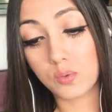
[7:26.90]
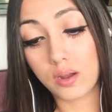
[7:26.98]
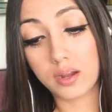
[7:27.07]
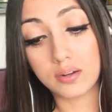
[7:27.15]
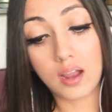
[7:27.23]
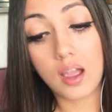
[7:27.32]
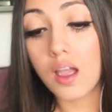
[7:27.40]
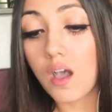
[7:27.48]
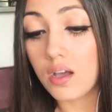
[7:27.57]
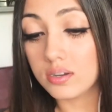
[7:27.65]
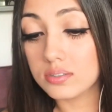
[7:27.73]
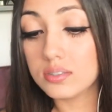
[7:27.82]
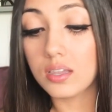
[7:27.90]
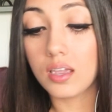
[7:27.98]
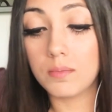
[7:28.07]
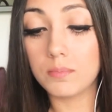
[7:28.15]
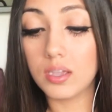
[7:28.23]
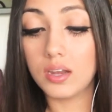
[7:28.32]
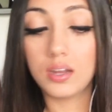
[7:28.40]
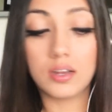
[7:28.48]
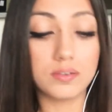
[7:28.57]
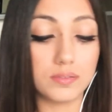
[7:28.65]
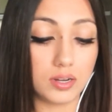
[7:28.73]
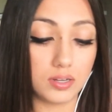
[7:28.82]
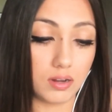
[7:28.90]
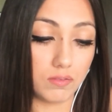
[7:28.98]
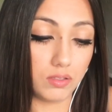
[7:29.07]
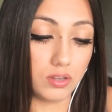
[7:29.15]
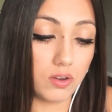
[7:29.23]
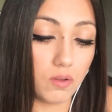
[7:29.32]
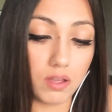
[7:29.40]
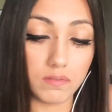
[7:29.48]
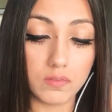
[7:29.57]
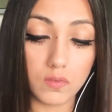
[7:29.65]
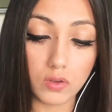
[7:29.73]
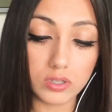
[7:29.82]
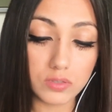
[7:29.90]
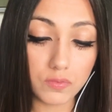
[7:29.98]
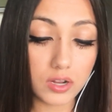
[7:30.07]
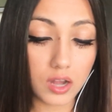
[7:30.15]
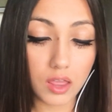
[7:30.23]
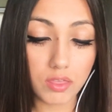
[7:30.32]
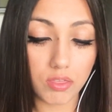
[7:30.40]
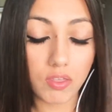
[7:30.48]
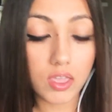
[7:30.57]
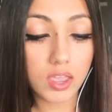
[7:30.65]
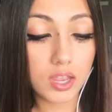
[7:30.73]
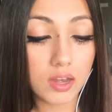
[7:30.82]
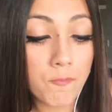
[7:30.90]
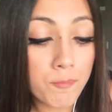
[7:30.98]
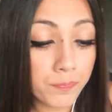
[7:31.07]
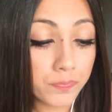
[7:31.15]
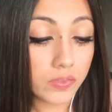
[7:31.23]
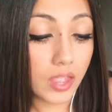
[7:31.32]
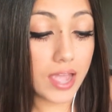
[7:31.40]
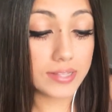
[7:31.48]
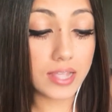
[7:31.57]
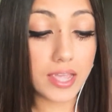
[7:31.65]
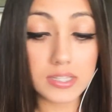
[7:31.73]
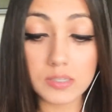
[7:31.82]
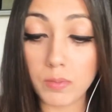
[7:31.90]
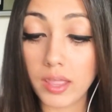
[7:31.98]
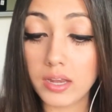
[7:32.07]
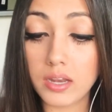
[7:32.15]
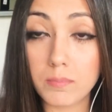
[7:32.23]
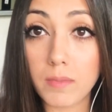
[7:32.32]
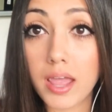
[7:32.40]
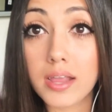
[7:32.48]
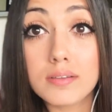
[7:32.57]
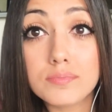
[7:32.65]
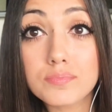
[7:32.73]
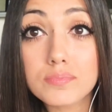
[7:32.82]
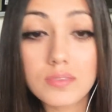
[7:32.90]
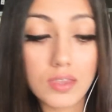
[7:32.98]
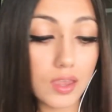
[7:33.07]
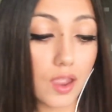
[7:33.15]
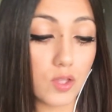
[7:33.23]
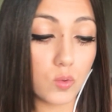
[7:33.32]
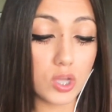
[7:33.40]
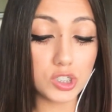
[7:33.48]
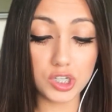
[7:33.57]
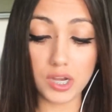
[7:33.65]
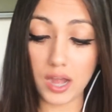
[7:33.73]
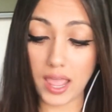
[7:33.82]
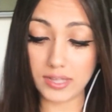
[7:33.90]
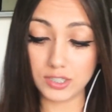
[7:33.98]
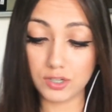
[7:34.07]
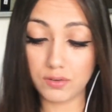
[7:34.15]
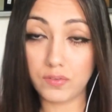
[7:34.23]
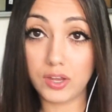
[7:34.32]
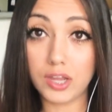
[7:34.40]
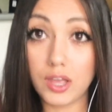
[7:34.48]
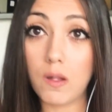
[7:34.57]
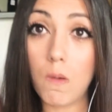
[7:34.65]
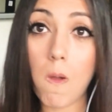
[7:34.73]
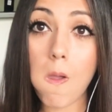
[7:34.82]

swear, I honestly am kidding. I definitely don't have a voice for nothing. As I explained in my question and answer video,